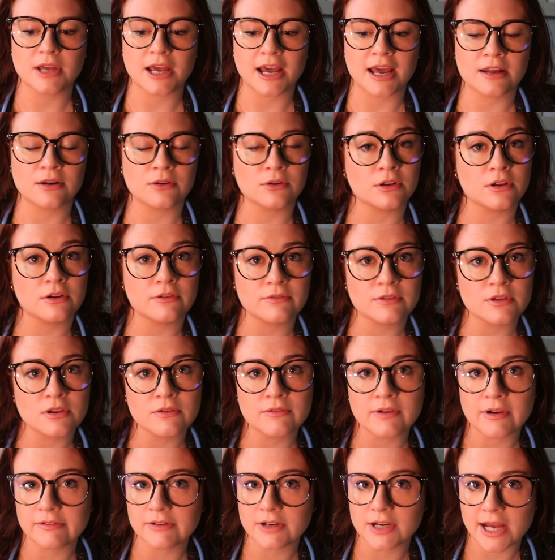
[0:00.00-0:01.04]
I don't know if
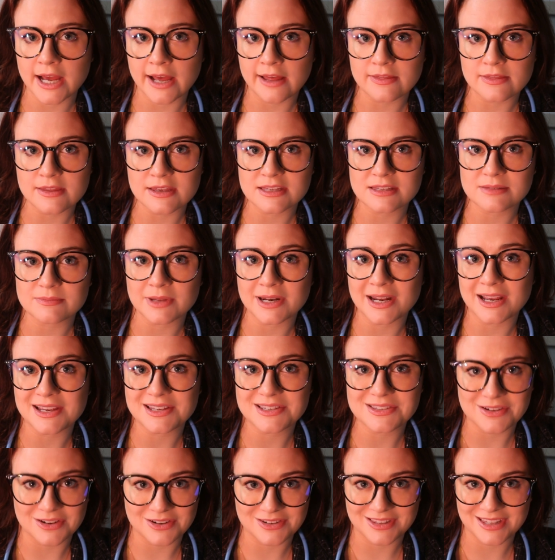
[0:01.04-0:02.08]
you've ever had this, but I
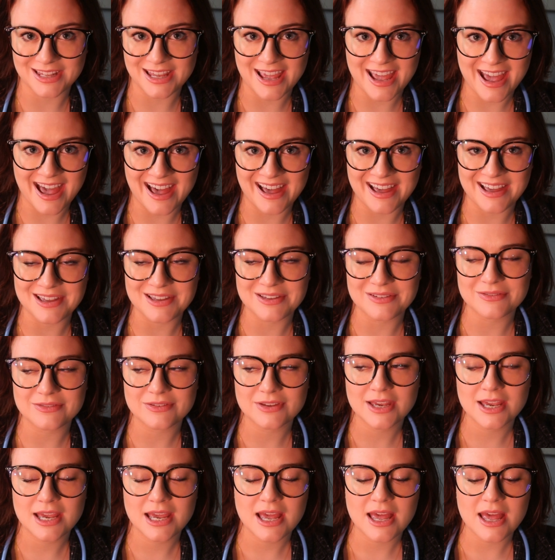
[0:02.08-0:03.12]
certainly
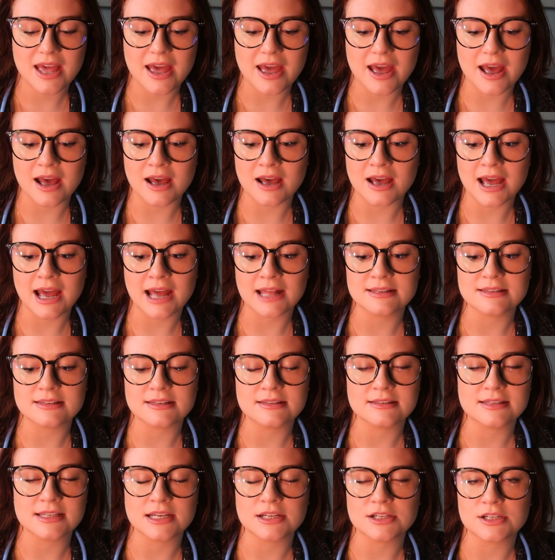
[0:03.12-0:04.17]
have had
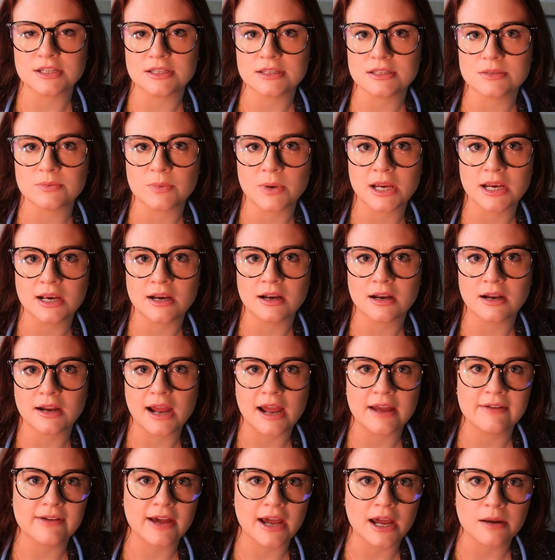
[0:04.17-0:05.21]
sensations where
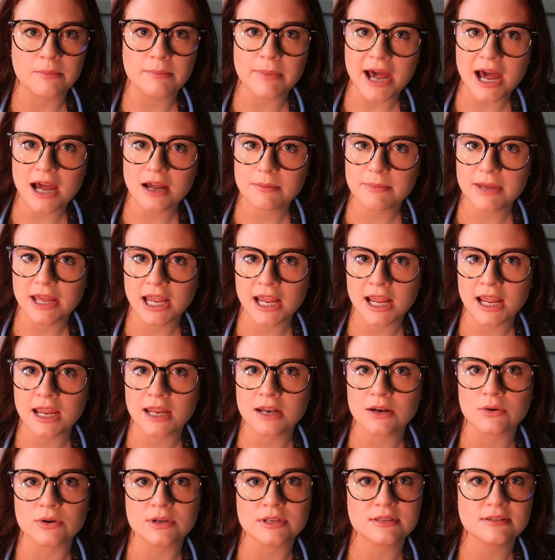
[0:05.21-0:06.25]
I've had back
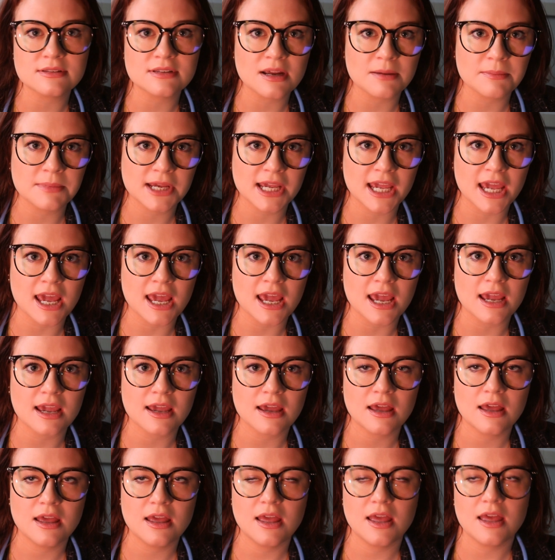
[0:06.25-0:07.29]
pain or a stomach
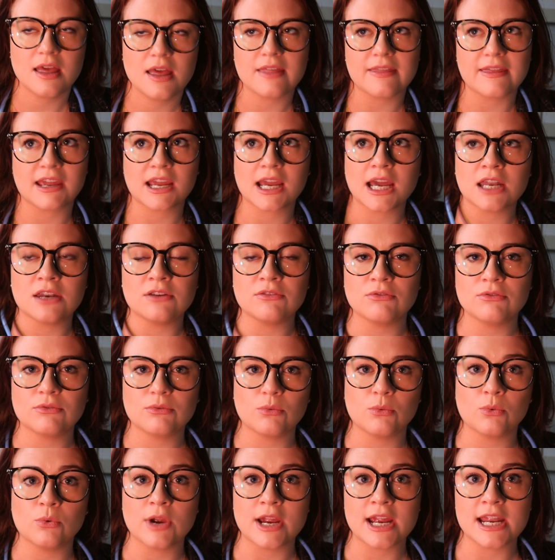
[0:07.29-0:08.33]
ache that kind
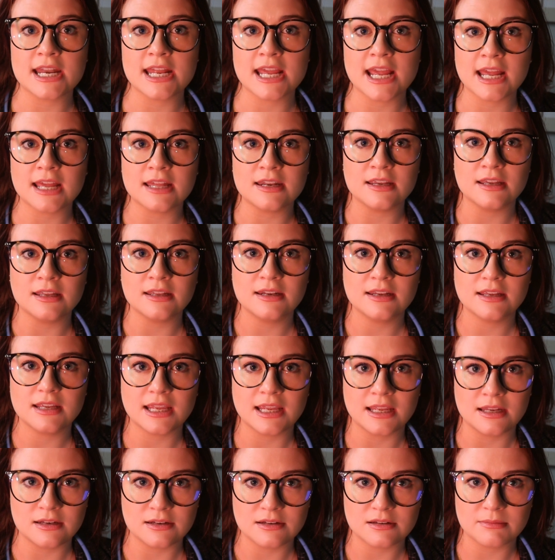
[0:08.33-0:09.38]
of radiated
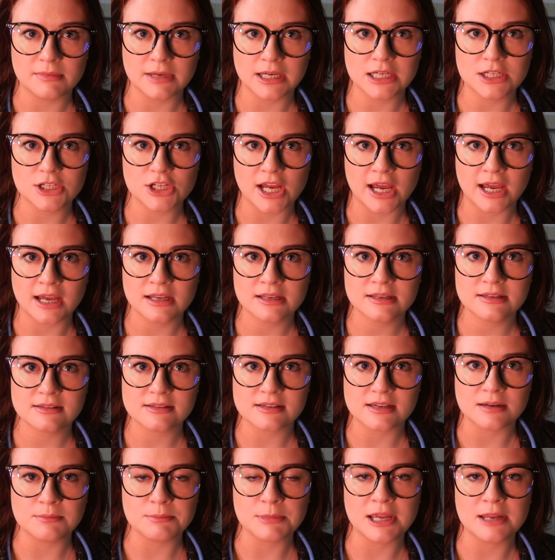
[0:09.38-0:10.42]
into my
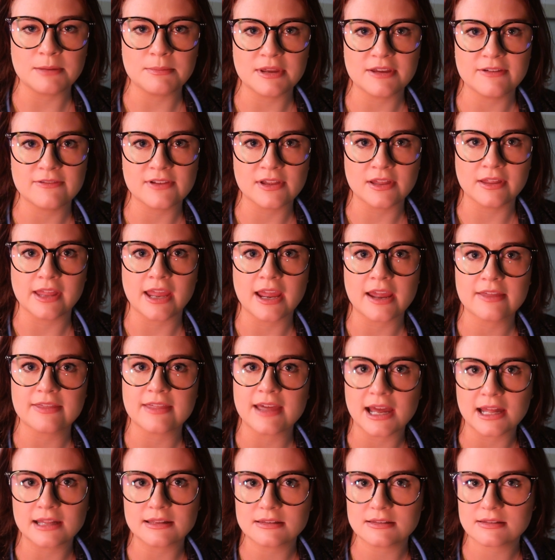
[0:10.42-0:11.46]
chest and made me feel like
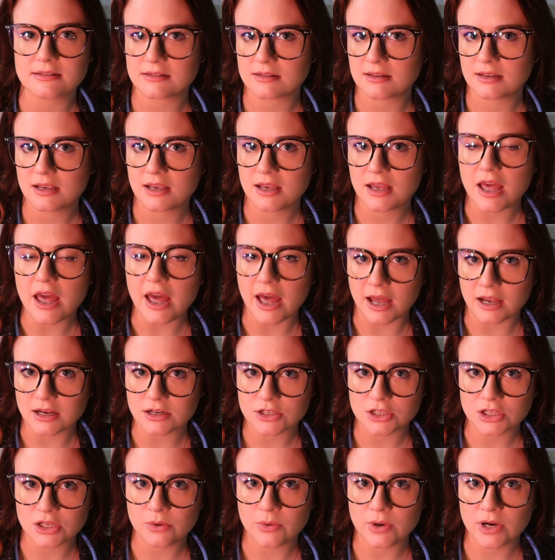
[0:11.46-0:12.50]
that's
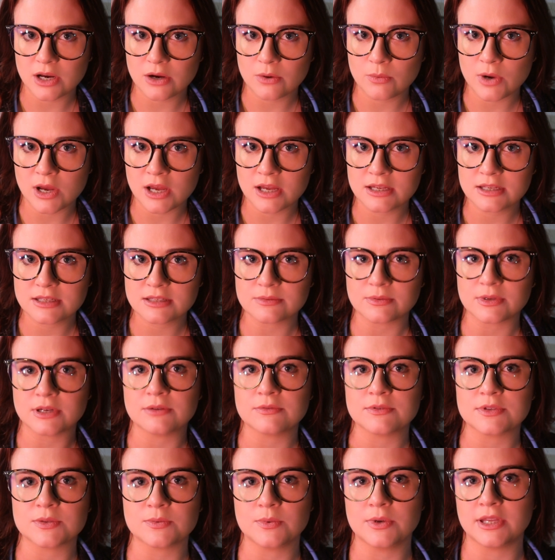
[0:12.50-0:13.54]
actually where it was when
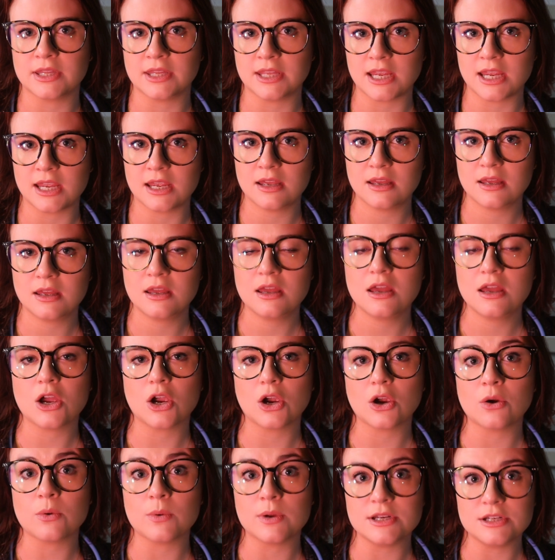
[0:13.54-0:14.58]
it was really
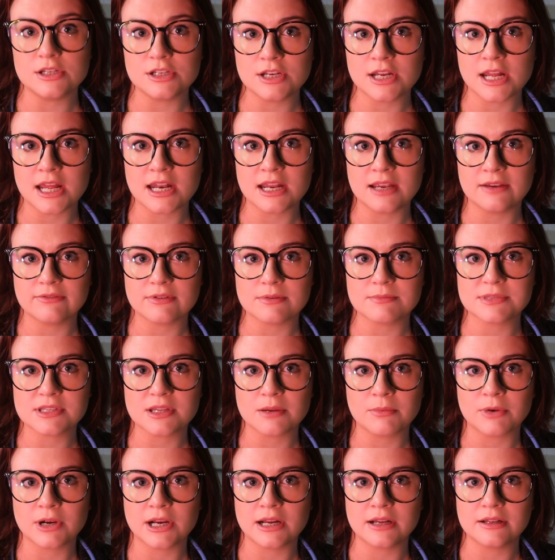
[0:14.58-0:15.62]
originating from
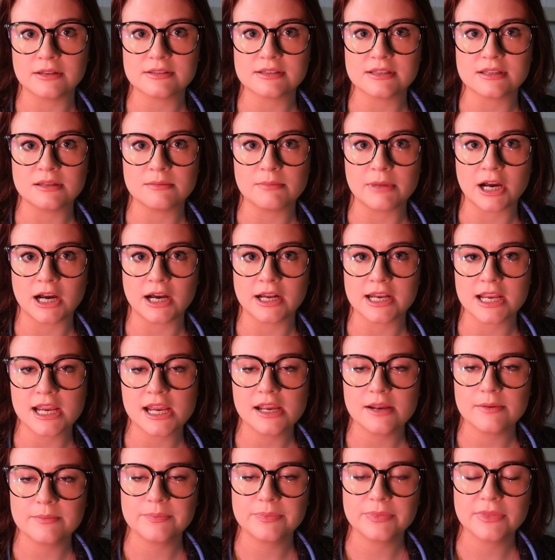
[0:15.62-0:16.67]
somewhere else in the
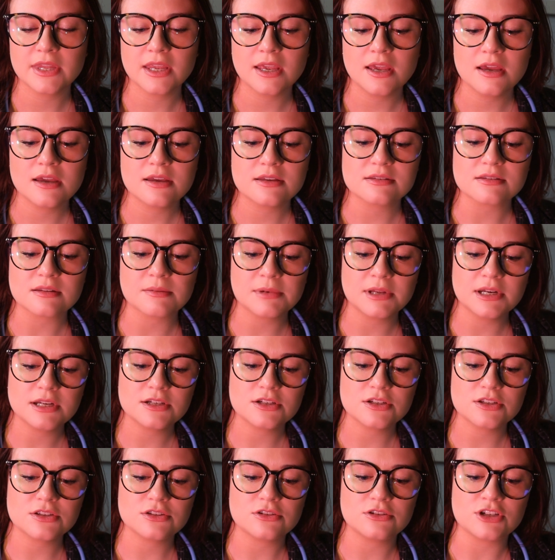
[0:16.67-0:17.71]
body. So I'm going
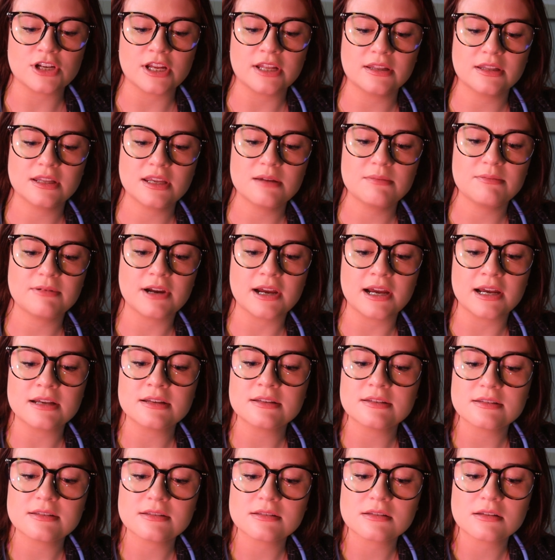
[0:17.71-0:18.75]
to just gently
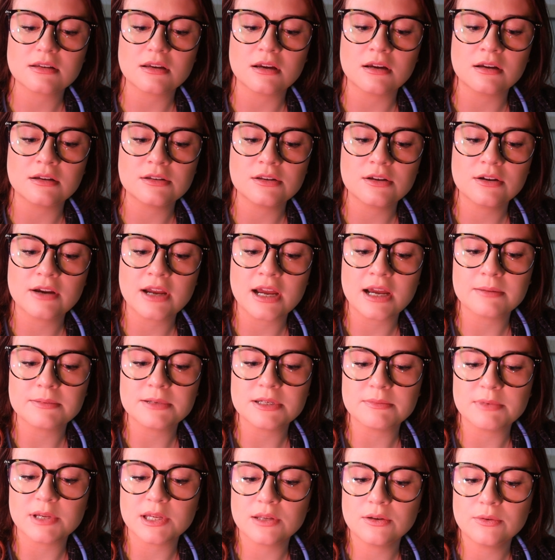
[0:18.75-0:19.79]
press on your
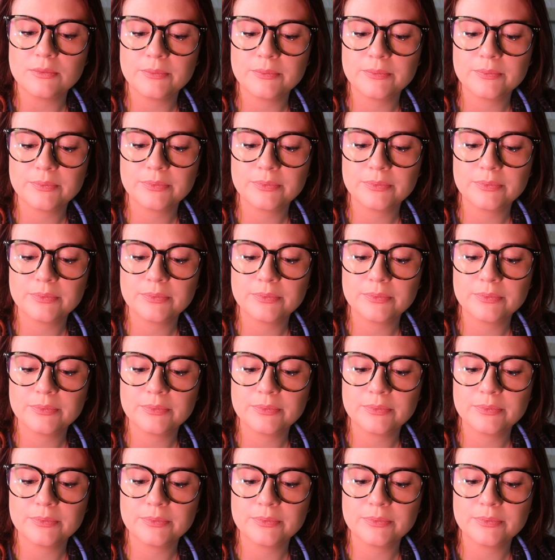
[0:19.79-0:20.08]
abdomen.